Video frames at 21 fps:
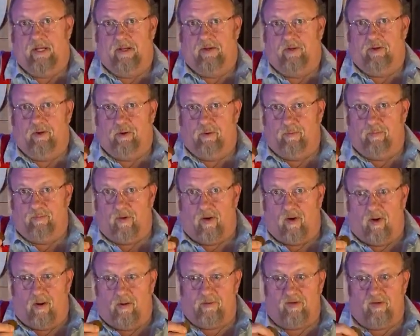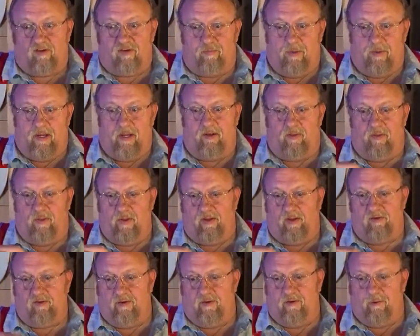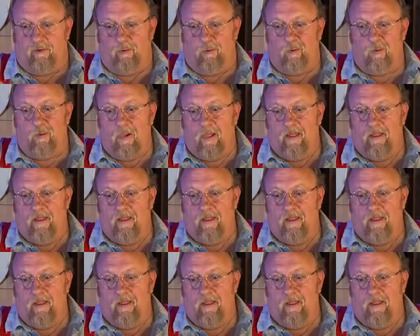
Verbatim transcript: I do. All the speed things I do